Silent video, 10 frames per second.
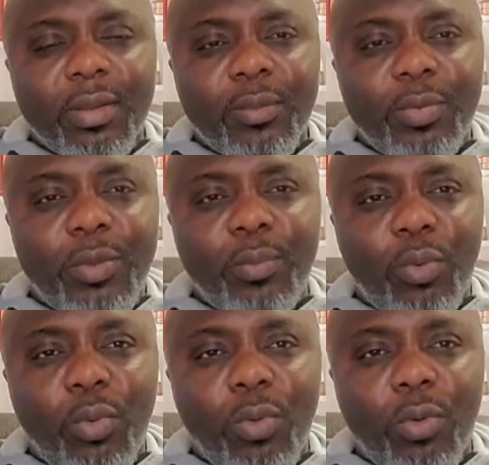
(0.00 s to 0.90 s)

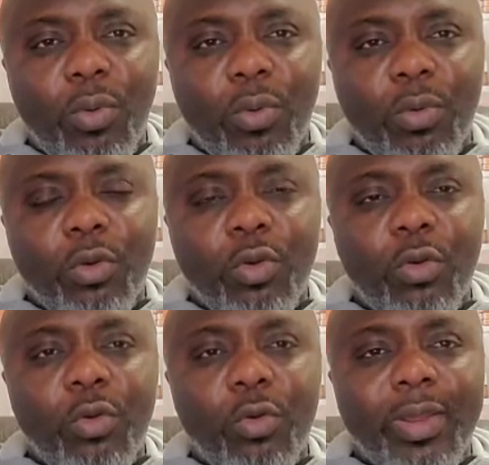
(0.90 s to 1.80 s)
people not
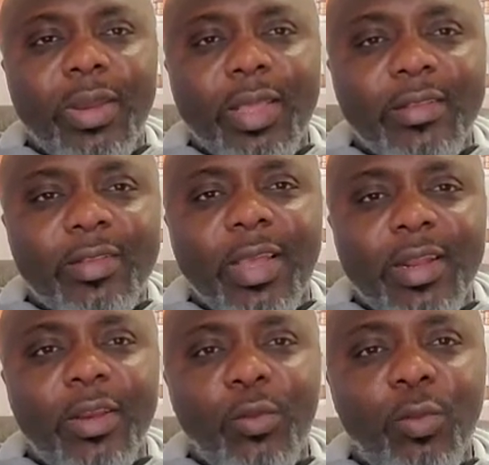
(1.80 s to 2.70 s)
knowing
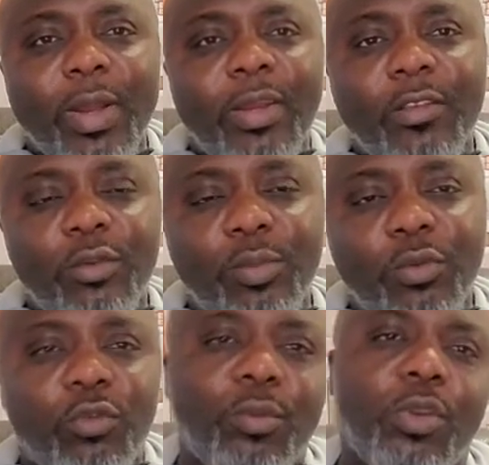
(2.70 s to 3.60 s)
exactly what they're
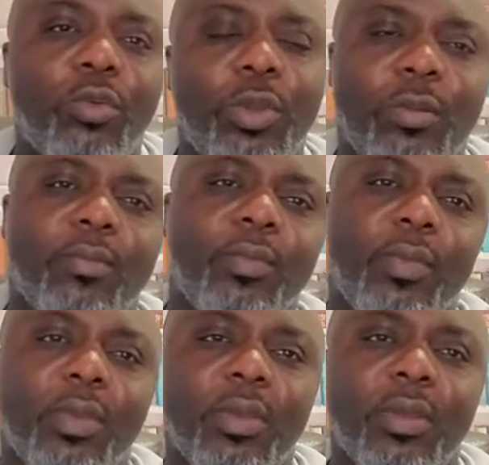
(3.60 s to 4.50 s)
supposed to be doing.
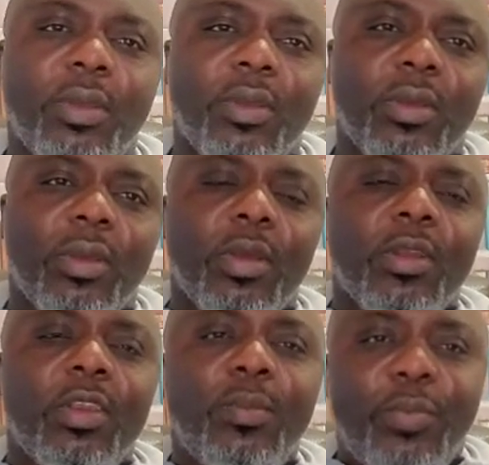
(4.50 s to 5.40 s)

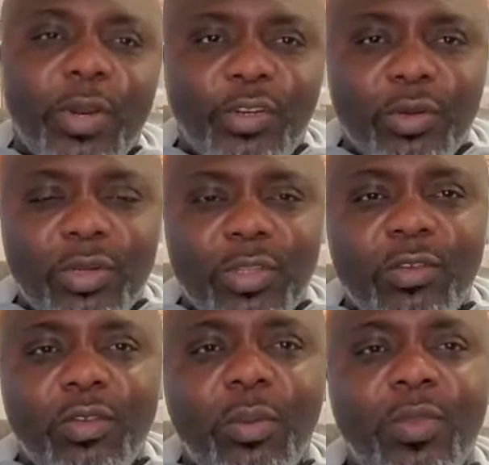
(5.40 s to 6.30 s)
Depression is
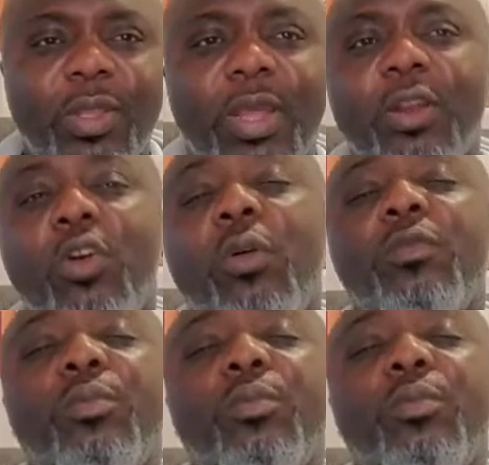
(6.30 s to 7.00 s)
something that comes